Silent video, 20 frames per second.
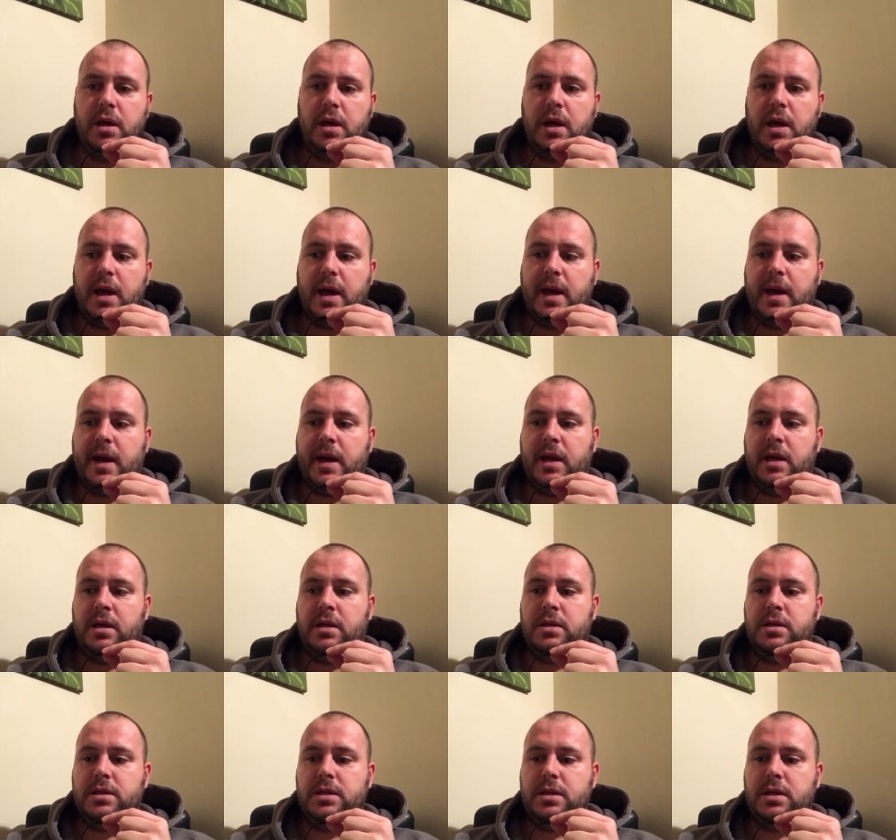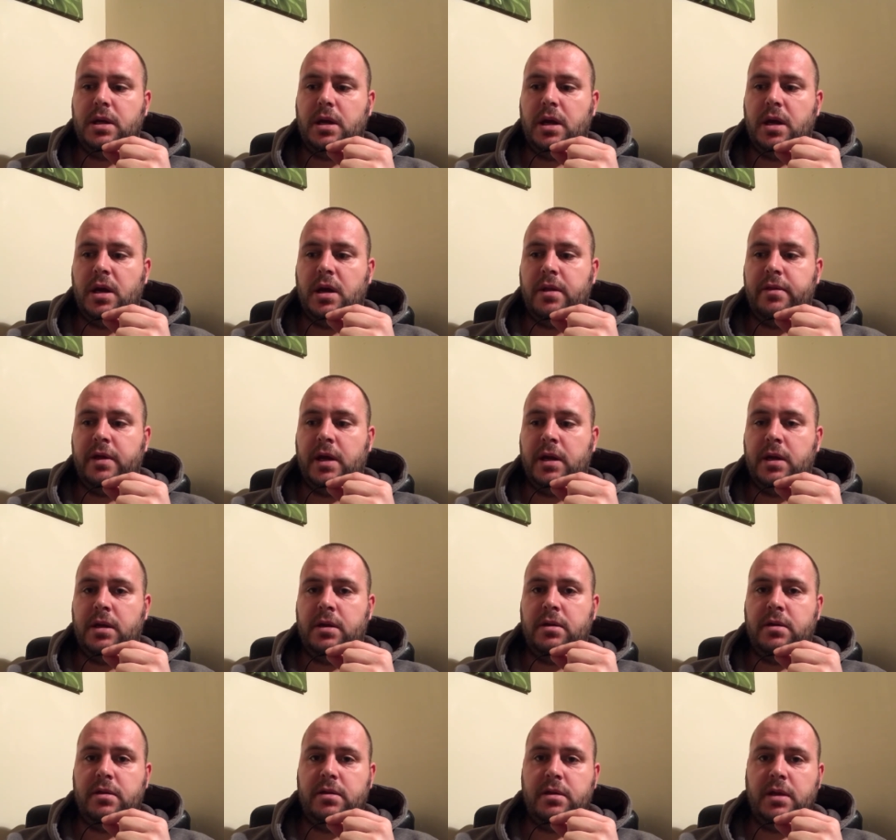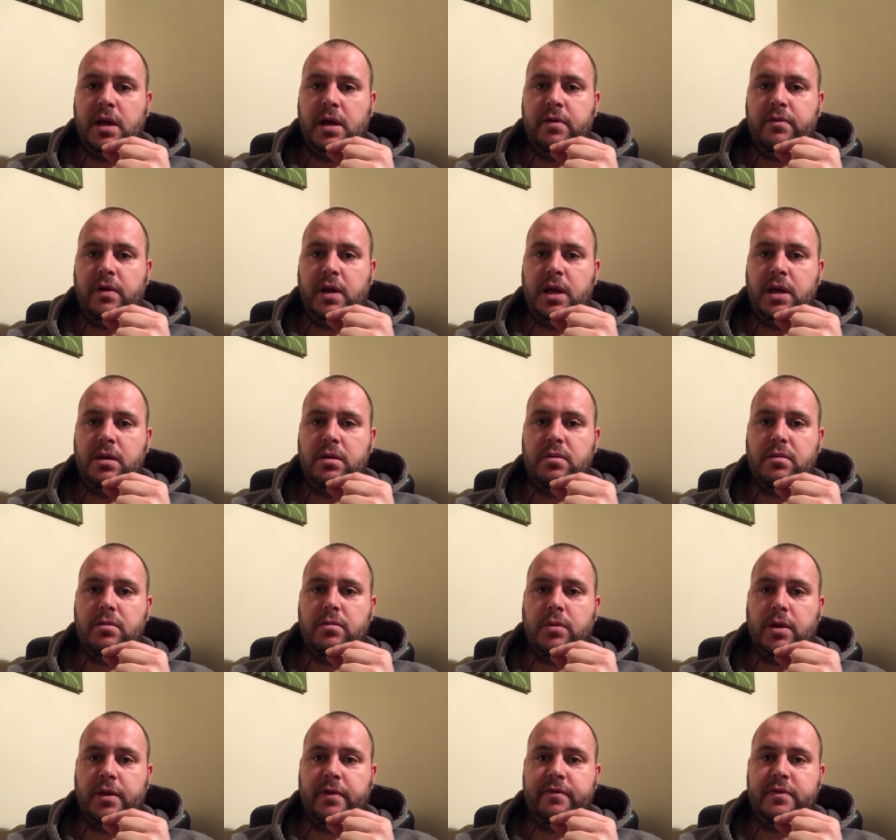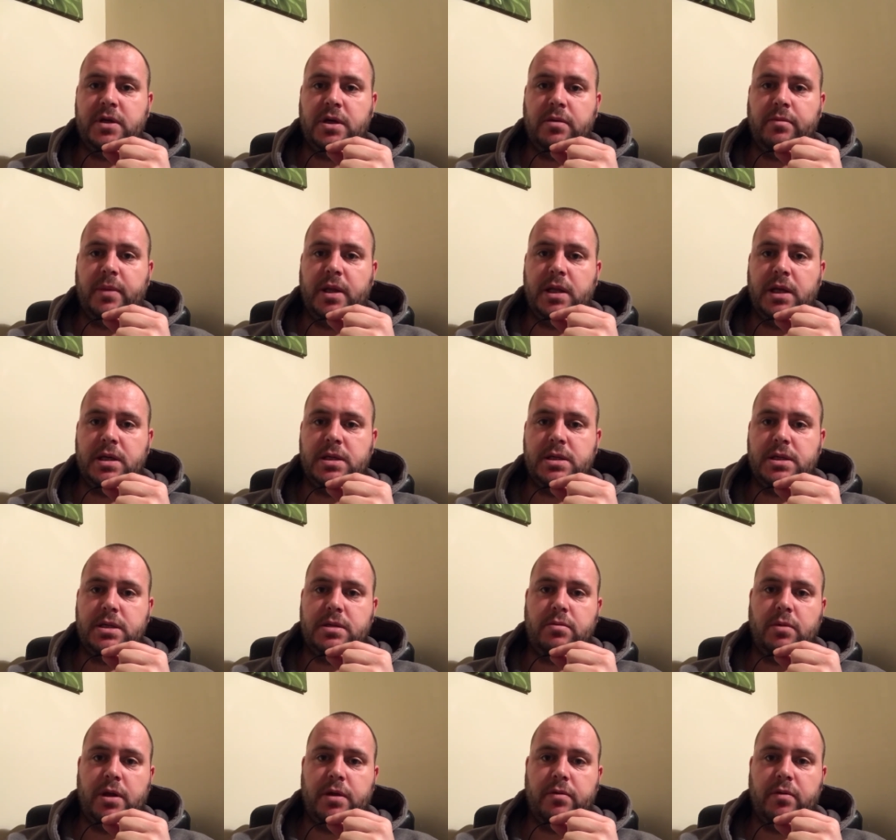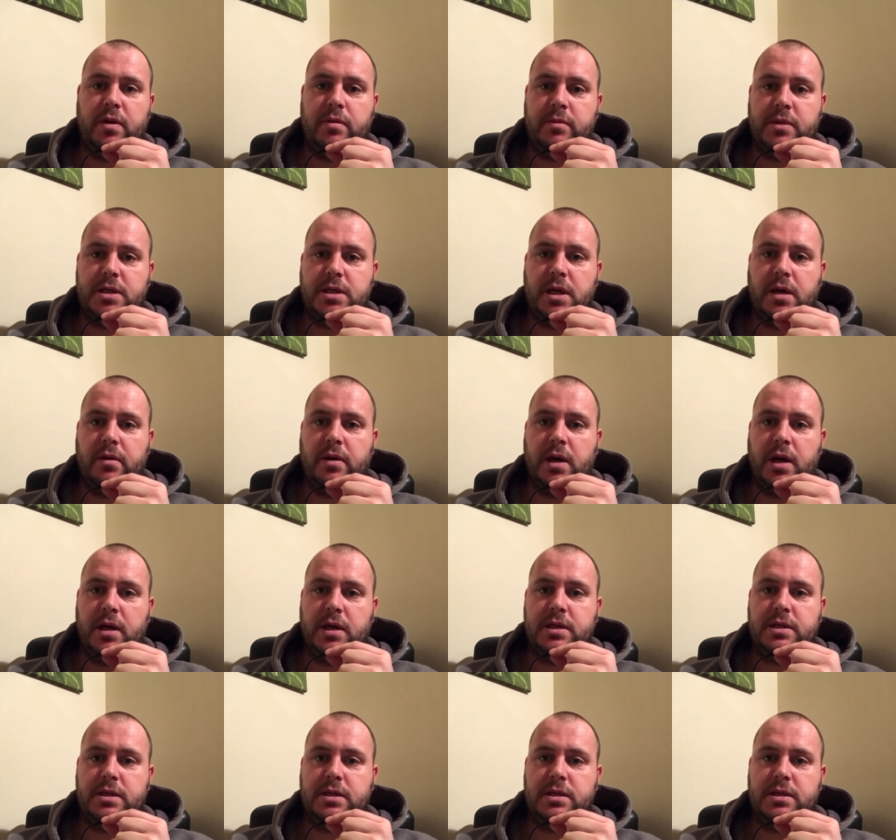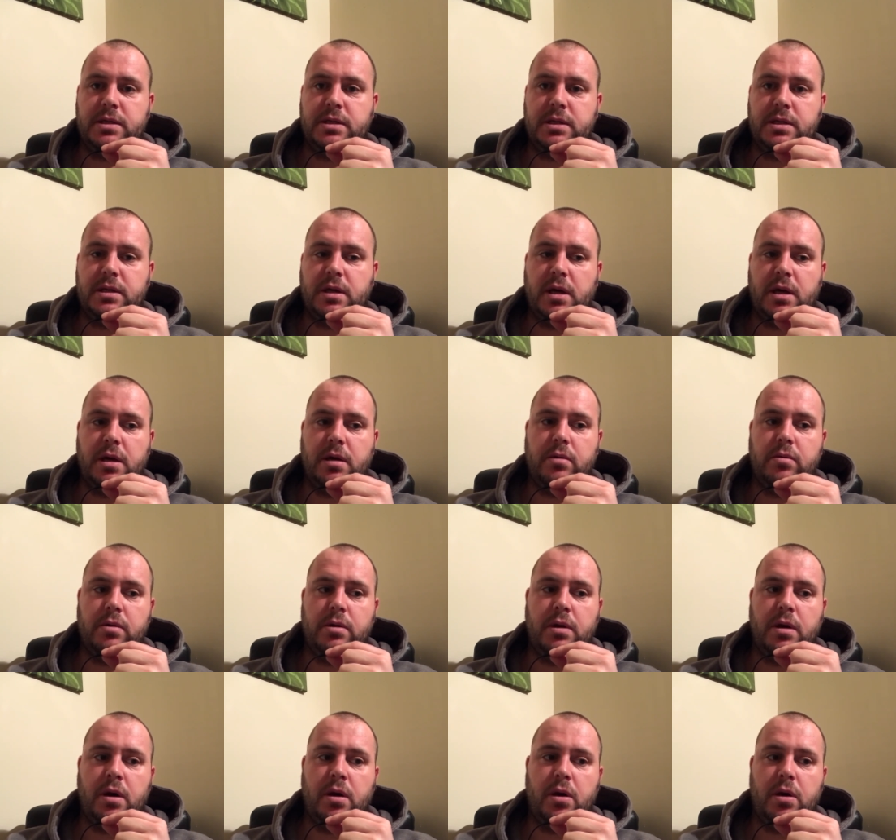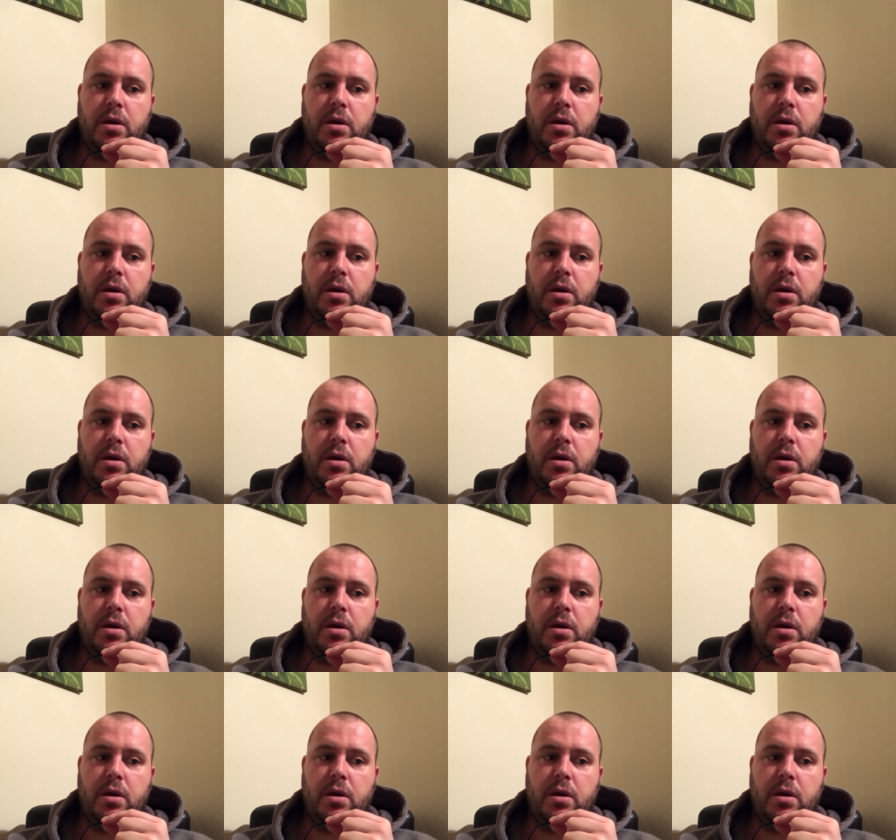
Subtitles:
and then in theory, well, they've told me this, whether it materialises or not,